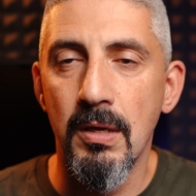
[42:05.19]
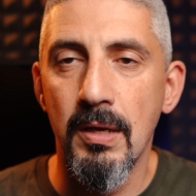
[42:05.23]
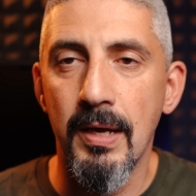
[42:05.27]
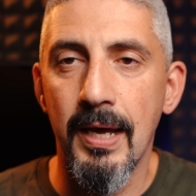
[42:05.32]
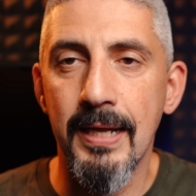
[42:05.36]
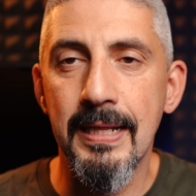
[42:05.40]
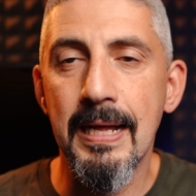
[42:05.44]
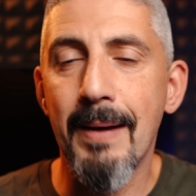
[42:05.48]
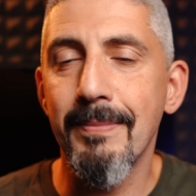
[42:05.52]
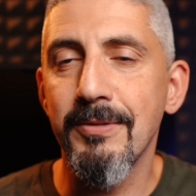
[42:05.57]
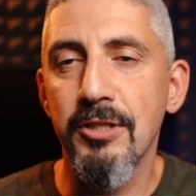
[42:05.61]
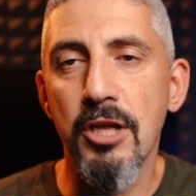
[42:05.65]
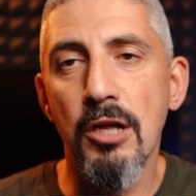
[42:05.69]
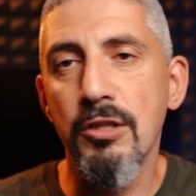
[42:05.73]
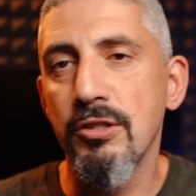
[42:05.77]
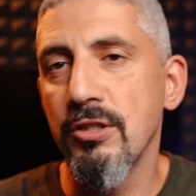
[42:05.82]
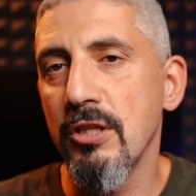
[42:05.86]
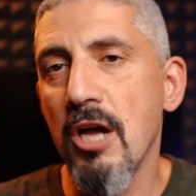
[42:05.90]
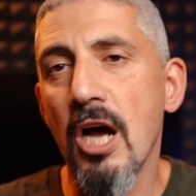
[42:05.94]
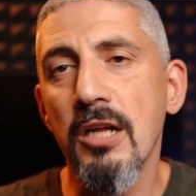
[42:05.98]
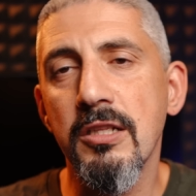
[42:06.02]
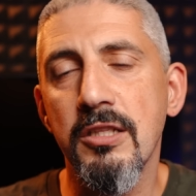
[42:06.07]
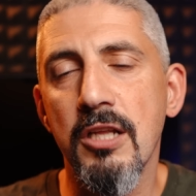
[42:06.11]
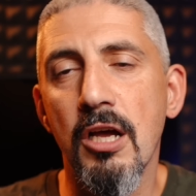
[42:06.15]
And I'm
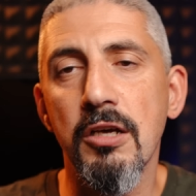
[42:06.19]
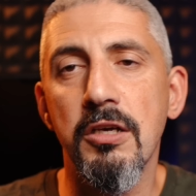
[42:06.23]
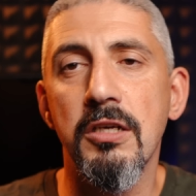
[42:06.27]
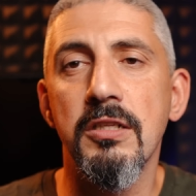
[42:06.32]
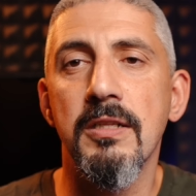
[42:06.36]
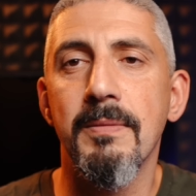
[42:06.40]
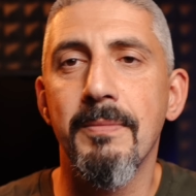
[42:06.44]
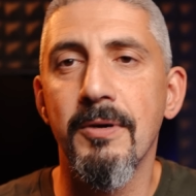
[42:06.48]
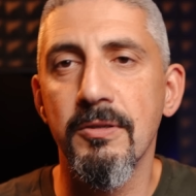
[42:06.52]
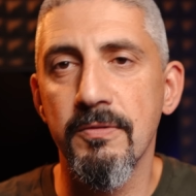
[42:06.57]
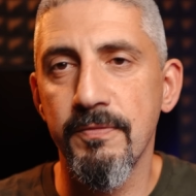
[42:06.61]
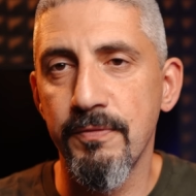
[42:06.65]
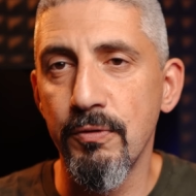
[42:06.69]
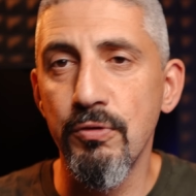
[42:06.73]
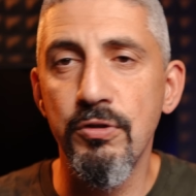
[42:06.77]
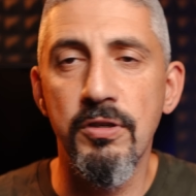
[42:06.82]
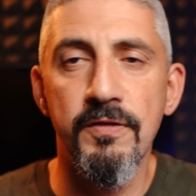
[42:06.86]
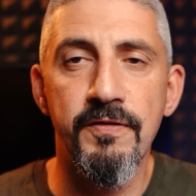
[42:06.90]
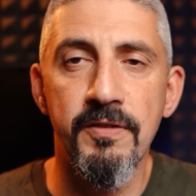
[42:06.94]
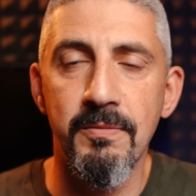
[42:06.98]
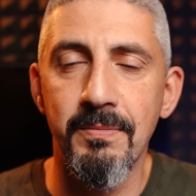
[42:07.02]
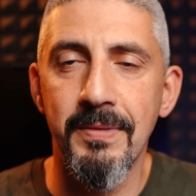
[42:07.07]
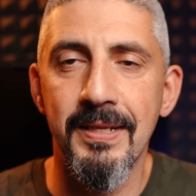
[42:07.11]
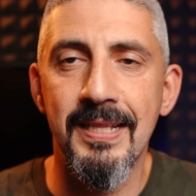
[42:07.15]
not talking about
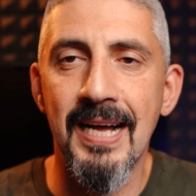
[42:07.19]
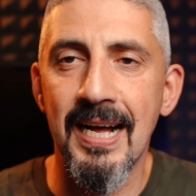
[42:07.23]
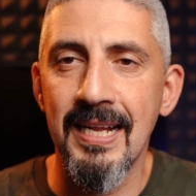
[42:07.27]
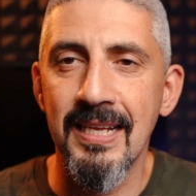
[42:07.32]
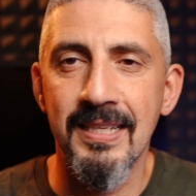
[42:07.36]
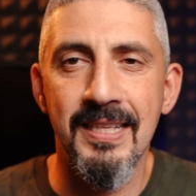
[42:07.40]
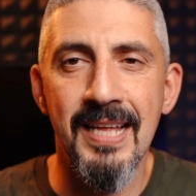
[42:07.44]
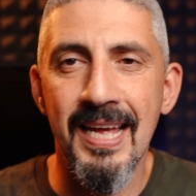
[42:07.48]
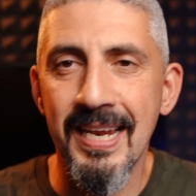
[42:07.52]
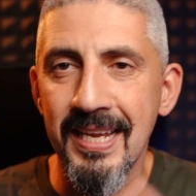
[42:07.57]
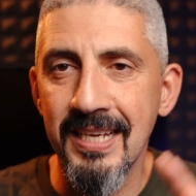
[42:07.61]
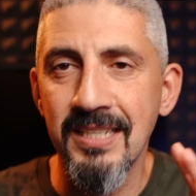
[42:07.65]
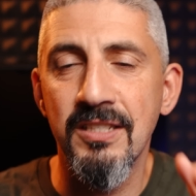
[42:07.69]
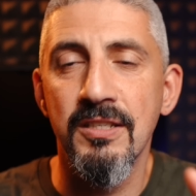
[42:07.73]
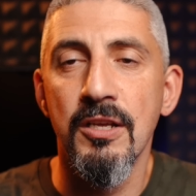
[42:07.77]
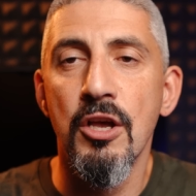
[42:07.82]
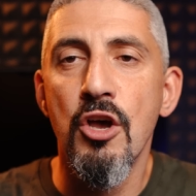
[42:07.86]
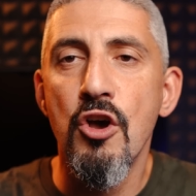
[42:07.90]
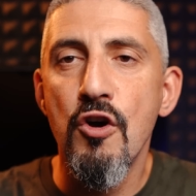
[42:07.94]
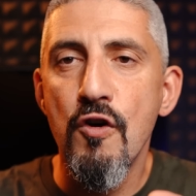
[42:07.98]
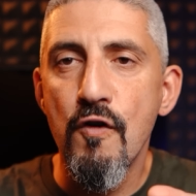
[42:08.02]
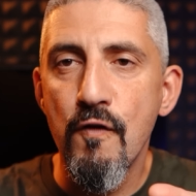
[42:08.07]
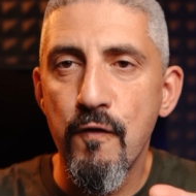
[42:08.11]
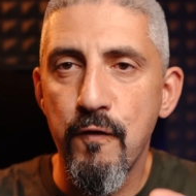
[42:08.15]
Fujifilm Italia. That is
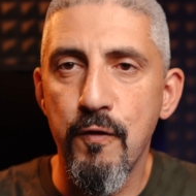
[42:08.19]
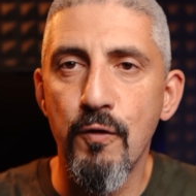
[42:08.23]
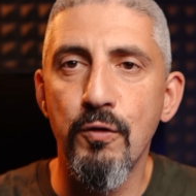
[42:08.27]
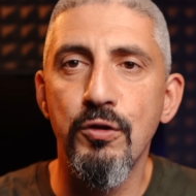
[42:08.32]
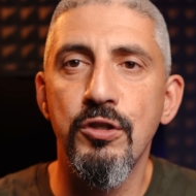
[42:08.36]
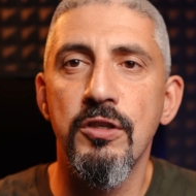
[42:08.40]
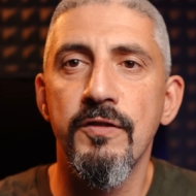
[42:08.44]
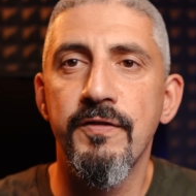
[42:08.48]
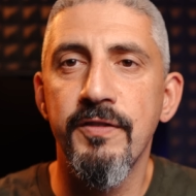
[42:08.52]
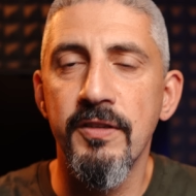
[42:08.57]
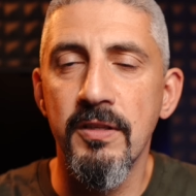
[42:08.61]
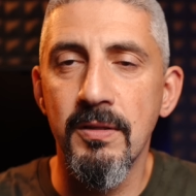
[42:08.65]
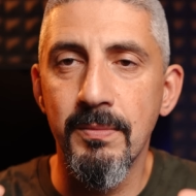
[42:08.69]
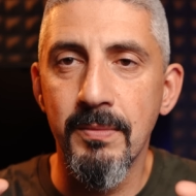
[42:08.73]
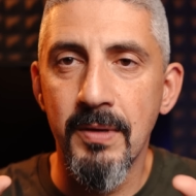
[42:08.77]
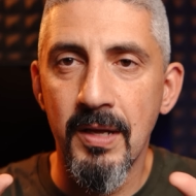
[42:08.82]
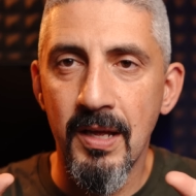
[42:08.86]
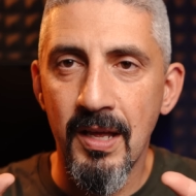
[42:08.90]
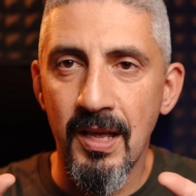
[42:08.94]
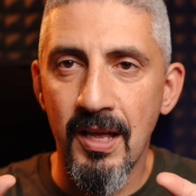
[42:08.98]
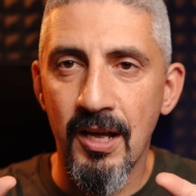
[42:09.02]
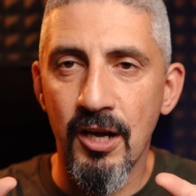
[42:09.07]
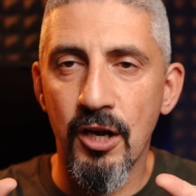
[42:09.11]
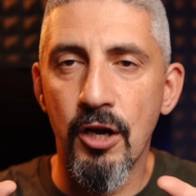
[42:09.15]
Fujifilm
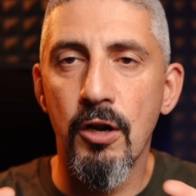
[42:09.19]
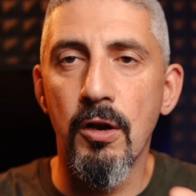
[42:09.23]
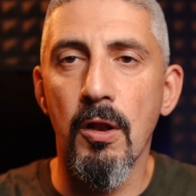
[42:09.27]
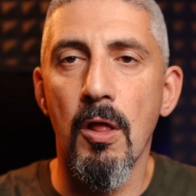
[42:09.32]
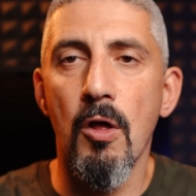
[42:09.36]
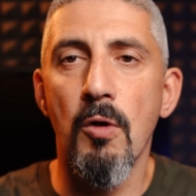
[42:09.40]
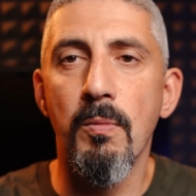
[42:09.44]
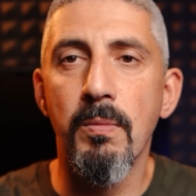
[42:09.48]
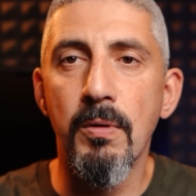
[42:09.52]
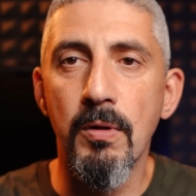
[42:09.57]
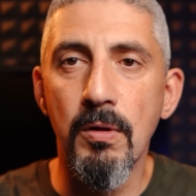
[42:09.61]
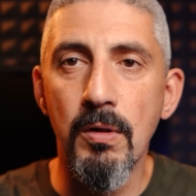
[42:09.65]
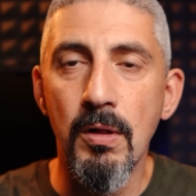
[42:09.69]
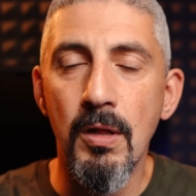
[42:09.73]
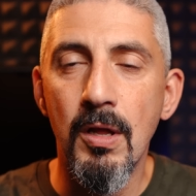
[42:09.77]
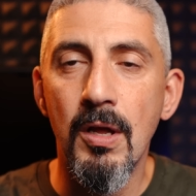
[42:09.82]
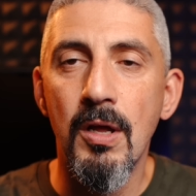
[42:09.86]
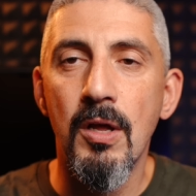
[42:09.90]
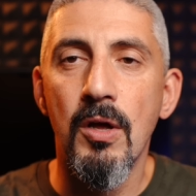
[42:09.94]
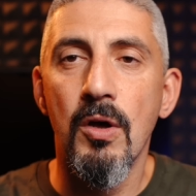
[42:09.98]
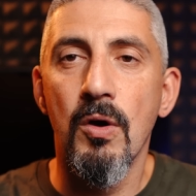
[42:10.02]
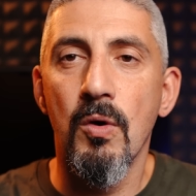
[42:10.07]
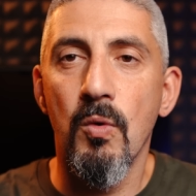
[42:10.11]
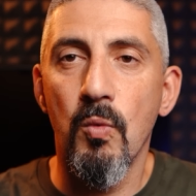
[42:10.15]
Global,
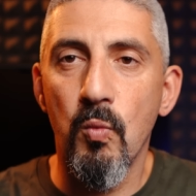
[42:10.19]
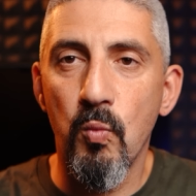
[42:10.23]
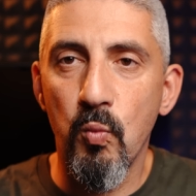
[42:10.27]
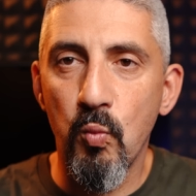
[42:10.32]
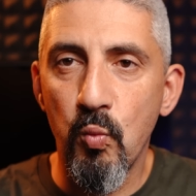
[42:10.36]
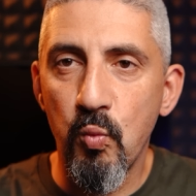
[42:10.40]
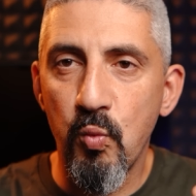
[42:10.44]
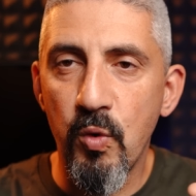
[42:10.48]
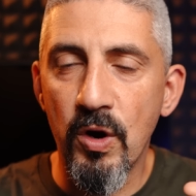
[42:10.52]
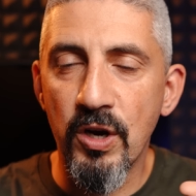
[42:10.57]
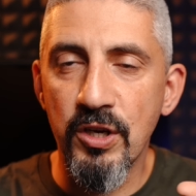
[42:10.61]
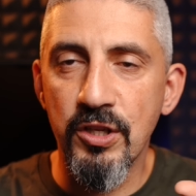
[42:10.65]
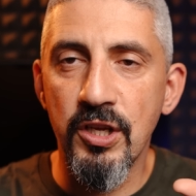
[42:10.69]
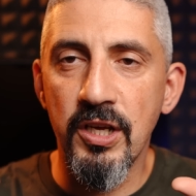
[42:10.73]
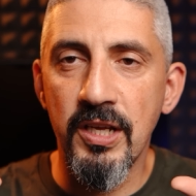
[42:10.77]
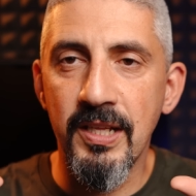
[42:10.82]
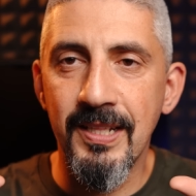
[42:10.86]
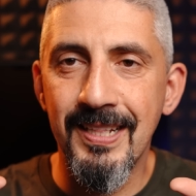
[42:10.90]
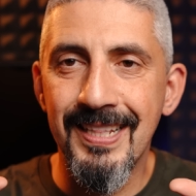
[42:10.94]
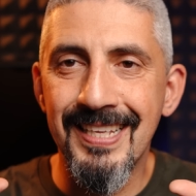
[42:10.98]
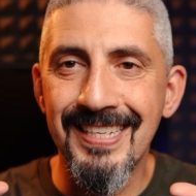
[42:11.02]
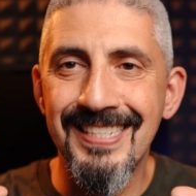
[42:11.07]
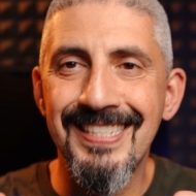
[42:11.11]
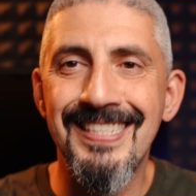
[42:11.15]
where they
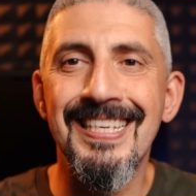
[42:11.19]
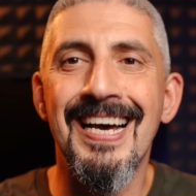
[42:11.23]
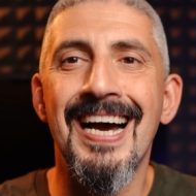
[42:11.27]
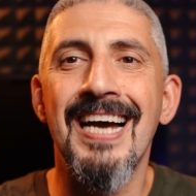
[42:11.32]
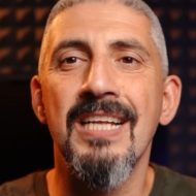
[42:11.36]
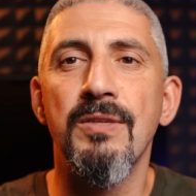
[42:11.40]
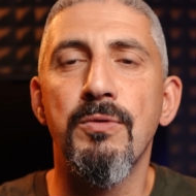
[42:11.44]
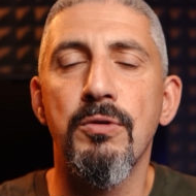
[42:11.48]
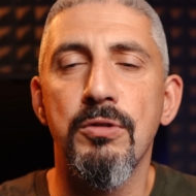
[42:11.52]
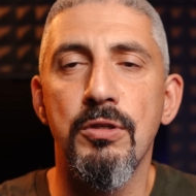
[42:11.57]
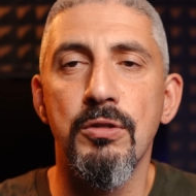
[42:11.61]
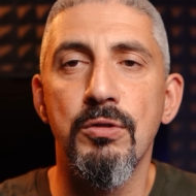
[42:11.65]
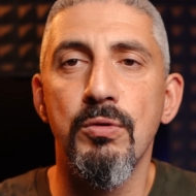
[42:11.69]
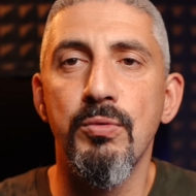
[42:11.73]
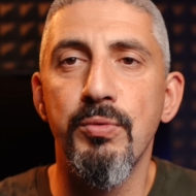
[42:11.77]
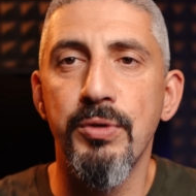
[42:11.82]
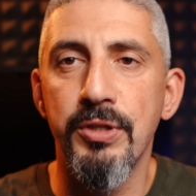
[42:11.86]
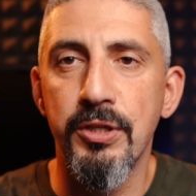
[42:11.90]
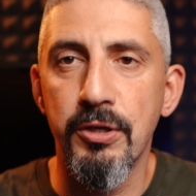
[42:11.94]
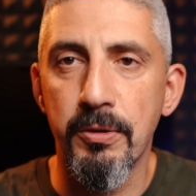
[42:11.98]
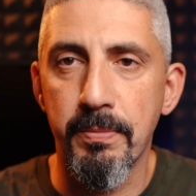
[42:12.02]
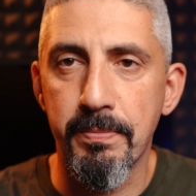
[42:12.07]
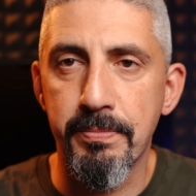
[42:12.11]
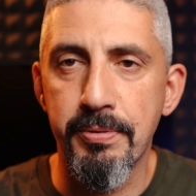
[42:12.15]
decide what to do with
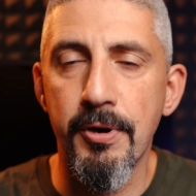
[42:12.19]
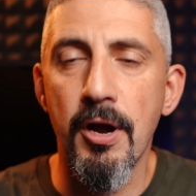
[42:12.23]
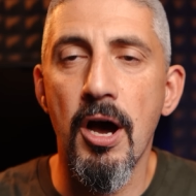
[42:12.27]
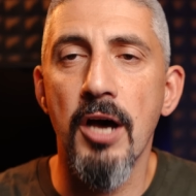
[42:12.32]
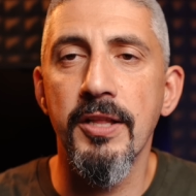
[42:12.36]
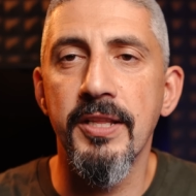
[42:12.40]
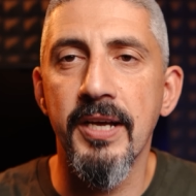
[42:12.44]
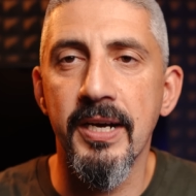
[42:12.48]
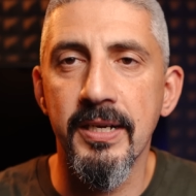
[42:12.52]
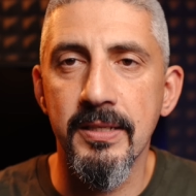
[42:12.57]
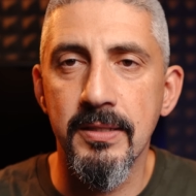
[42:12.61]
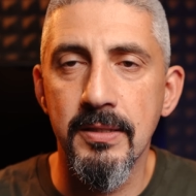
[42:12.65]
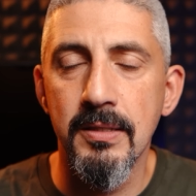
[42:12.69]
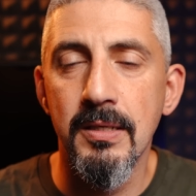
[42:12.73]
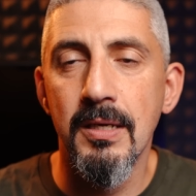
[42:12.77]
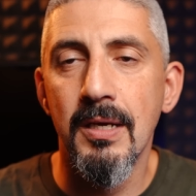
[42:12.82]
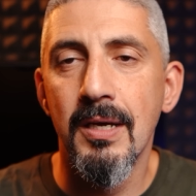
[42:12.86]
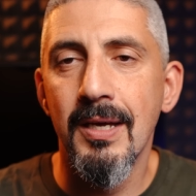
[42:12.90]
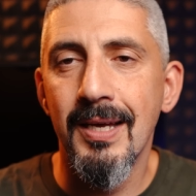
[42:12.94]
their products.